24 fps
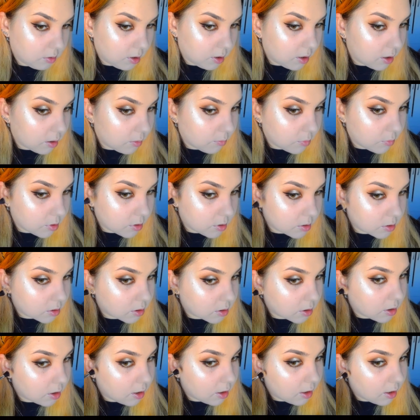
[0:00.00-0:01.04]
and I'm
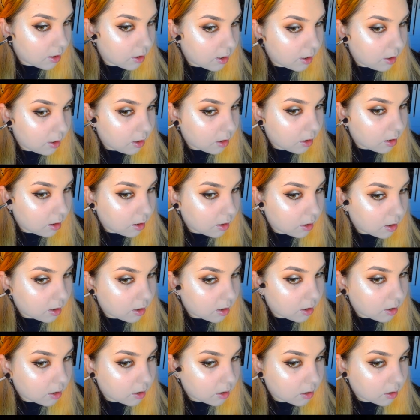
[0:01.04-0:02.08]
just lightly
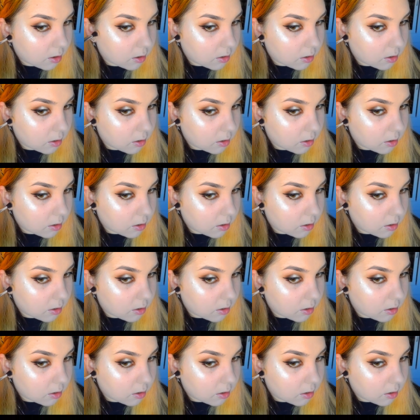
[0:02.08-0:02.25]
gonna